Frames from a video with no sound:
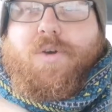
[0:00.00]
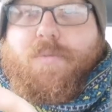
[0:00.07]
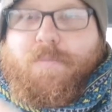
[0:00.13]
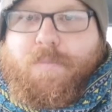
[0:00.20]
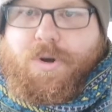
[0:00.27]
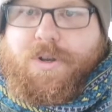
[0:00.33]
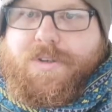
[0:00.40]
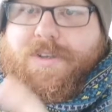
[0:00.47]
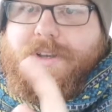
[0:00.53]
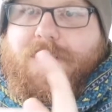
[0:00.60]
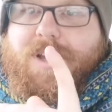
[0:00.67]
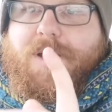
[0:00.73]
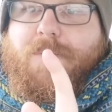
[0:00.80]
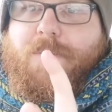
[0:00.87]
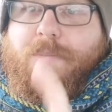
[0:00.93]
But
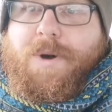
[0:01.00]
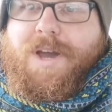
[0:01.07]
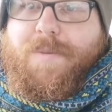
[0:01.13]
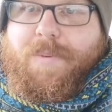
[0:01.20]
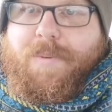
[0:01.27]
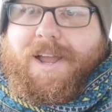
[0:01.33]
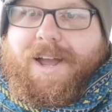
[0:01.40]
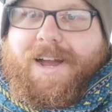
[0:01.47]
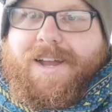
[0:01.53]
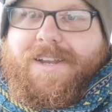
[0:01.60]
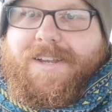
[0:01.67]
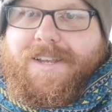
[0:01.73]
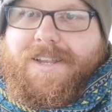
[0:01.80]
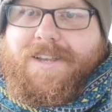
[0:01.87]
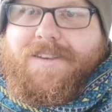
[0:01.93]
my plan,
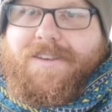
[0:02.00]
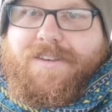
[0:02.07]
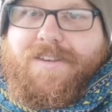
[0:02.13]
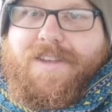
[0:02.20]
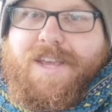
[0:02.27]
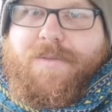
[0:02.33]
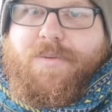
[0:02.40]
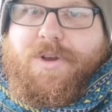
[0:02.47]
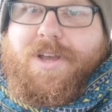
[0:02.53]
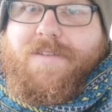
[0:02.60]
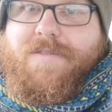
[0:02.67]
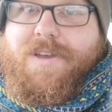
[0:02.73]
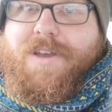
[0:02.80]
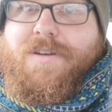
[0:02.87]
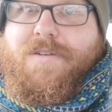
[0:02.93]
and it's a sneak
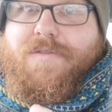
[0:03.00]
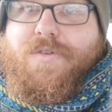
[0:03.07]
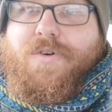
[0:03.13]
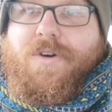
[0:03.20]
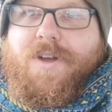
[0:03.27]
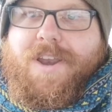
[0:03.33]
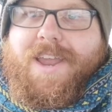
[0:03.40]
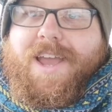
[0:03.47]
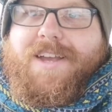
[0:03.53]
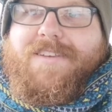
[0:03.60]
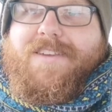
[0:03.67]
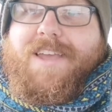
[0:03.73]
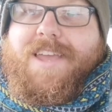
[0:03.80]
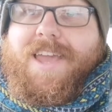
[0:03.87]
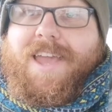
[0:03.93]
preview for
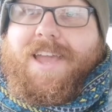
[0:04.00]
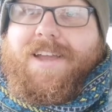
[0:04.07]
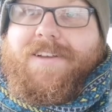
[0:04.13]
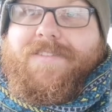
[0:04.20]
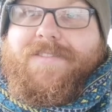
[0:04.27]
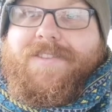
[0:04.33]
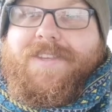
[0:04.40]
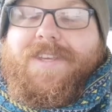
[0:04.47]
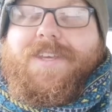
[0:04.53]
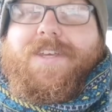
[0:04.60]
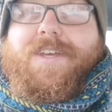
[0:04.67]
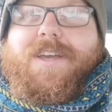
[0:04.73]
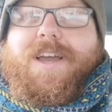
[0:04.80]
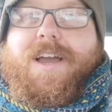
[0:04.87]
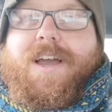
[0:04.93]
next year,
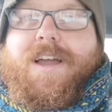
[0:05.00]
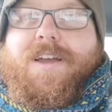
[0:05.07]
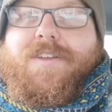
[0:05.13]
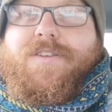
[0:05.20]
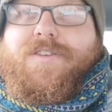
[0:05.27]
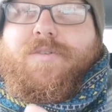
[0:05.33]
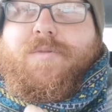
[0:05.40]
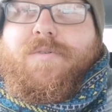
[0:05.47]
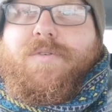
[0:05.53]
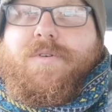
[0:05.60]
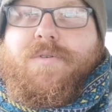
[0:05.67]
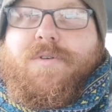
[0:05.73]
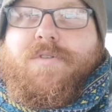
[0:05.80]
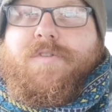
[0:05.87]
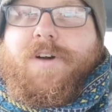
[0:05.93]
and some of
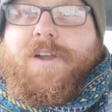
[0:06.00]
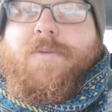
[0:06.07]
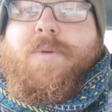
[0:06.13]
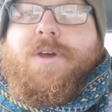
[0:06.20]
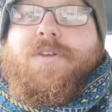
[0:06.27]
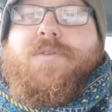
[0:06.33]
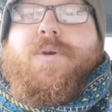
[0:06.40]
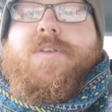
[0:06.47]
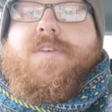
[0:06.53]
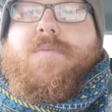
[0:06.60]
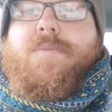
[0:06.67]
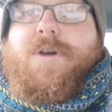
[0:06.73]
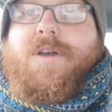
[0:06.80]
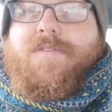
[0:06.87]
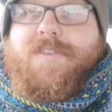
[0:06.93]
you who follow me on Twitter
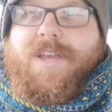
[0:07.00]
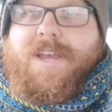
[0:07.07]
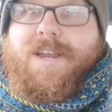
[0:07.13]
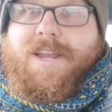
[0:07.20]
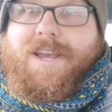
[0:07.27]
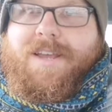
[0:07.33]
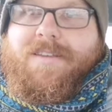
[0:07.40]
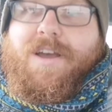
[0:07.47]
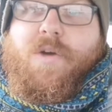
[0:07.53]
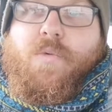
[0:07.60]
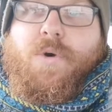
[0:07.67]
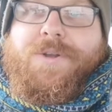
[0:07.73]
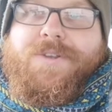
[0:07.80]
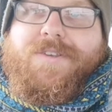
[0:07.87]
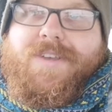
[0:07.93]
might have seen it, is I
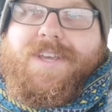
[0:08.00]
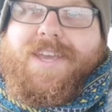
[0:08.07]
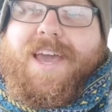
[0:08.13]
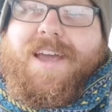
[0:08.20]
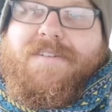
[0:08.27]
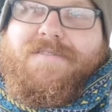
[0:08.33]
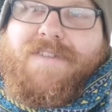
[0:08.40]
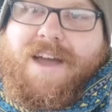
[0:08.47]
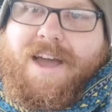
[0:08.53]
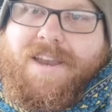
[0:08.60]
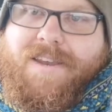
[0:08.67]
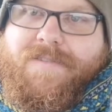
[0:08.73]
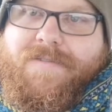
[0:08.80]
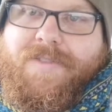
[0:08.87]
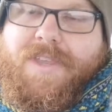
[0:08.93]
want to get a
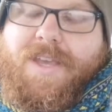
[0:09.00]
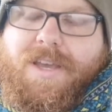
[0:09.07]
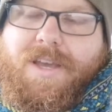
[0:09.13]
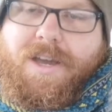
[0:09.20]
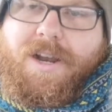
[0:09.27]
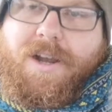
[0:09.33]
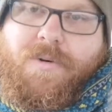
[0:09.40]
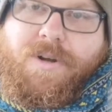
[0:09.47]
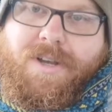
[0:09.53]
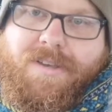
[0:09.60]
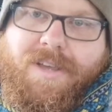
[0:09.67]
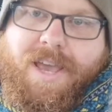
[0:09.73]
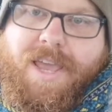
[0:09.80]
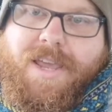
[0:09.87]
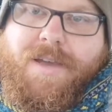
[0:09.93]
van, and I want to
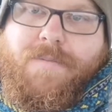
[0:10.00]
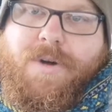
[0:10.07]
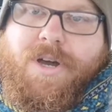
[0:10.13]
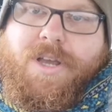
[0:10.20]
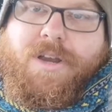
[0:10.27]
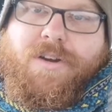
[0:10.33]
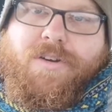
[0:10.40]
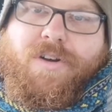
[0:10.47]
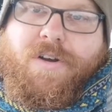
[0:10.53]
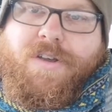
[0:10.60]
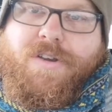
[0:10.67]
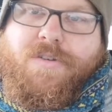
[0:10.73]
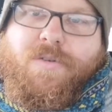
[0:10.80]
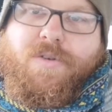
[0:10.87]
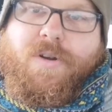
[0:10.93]
take my Grow
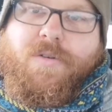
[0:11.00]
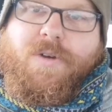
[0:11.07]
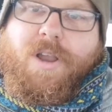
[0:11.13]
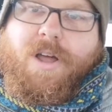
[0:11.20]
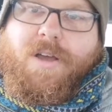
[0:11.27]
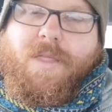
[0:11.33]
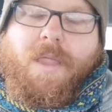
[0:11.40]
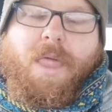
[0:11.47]
Your Own Life,